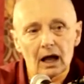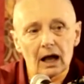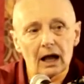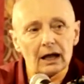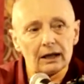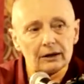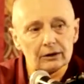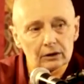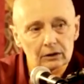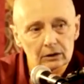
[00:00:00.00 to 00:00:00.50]

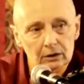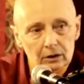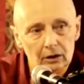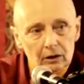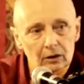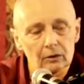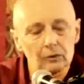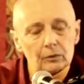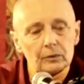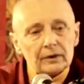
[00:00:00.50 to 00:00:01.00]
And
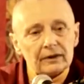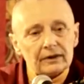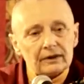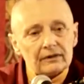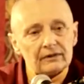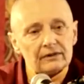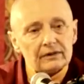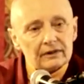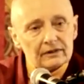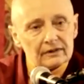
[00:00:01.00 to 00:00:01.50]
along with
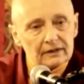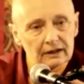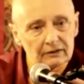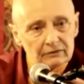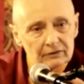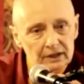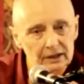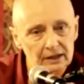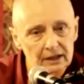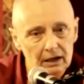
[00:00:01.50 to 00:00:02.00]
this
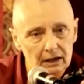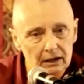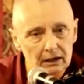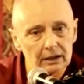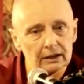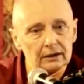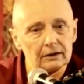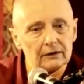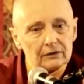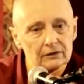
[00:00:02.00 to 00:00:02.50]
loving
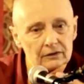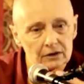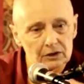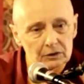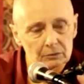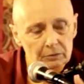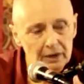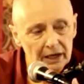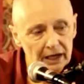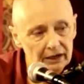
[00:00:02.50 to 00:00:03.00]
kindness and
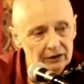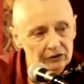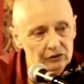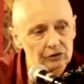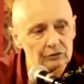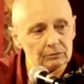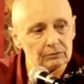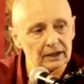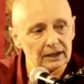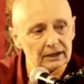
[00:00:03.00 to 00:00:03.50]

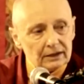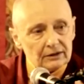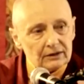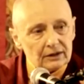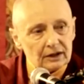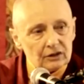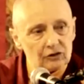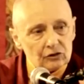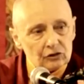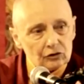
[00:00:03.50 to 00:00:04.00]
compassion
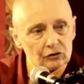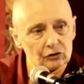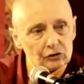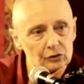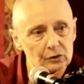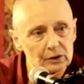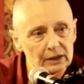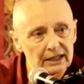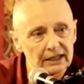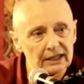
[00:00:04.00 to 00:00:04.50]
meditations
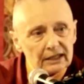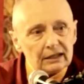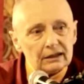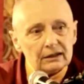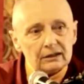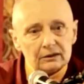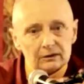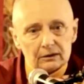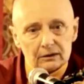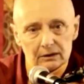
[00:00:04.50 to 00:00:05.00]
to
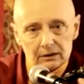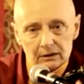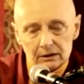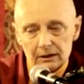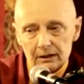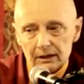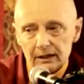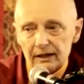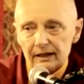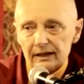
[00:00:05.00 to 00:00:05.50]
heal.
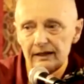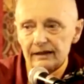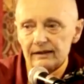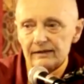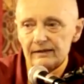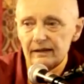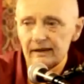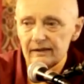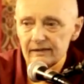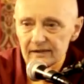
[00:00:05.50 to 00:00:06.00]

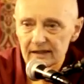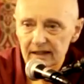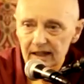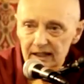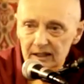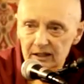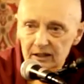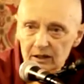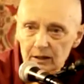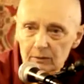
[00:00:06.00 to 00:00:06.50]
It's
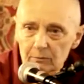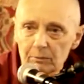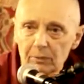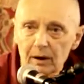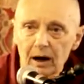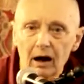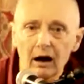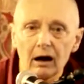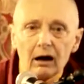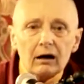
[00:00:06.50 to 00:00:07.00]
like a
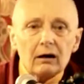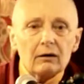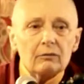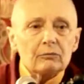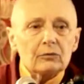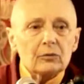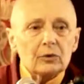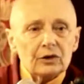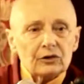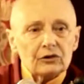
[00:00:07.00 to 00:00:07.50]

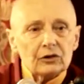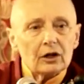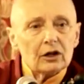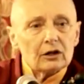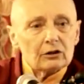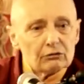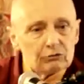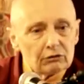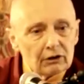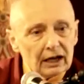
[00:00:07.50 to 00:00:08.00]
balm which
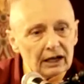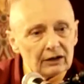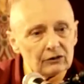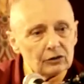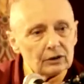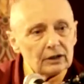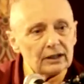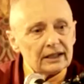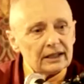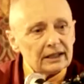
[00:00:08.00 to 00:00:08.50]

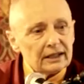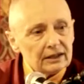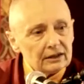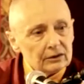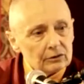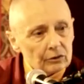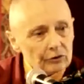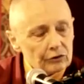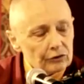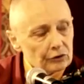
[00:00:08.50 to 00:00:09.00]
gradually
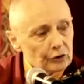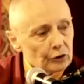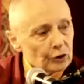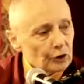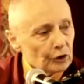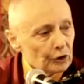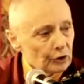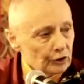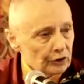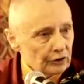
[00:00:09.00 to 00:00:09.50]
heals the
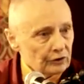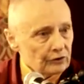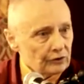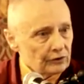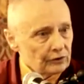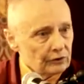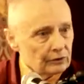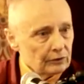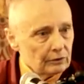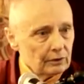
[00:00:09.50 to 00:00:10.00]

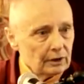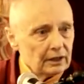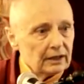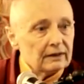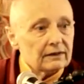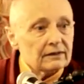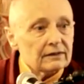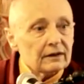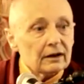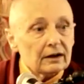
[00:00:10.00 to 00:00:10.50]
hurts
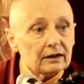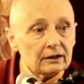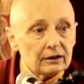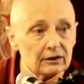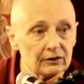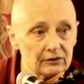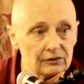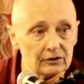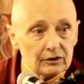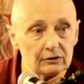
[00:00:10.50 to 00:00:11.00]
inside
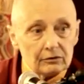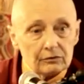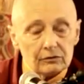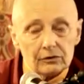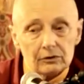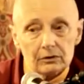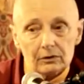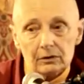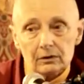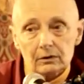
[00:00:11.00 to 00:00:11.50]
ourselves.